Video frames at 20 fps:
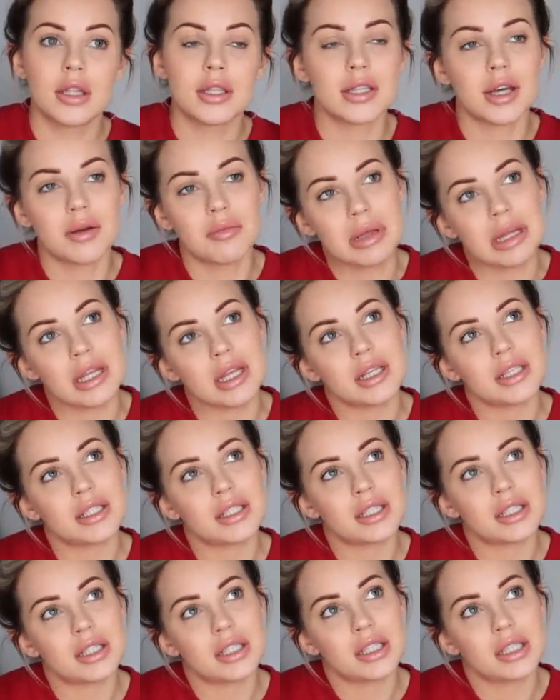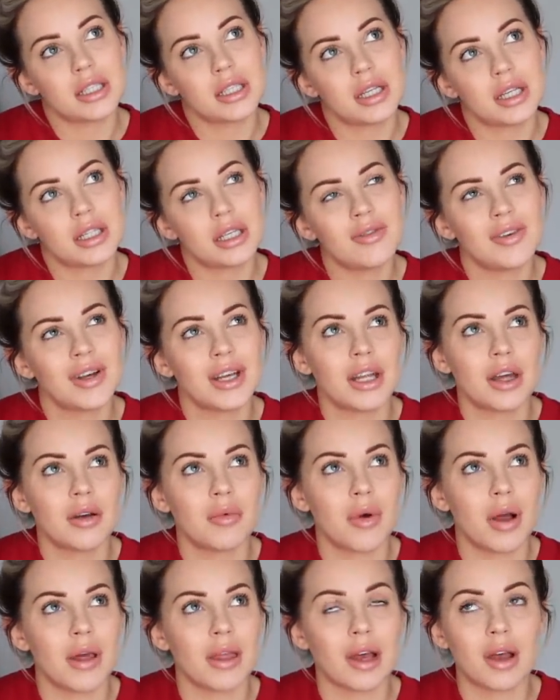dummies, I don't really know
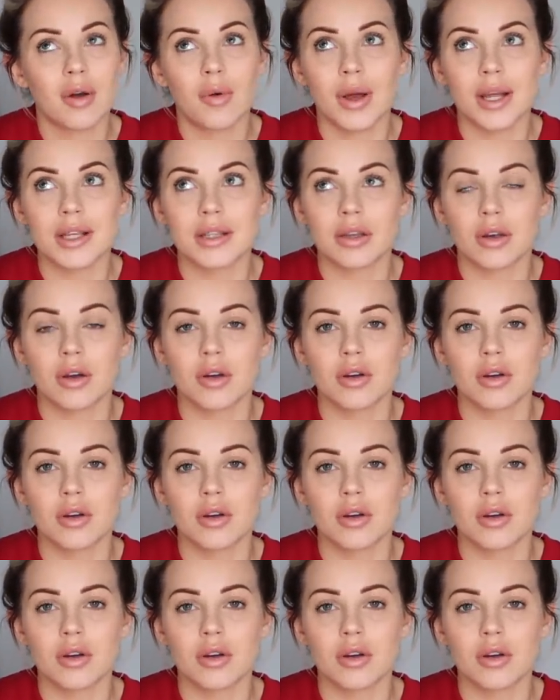why they're quite so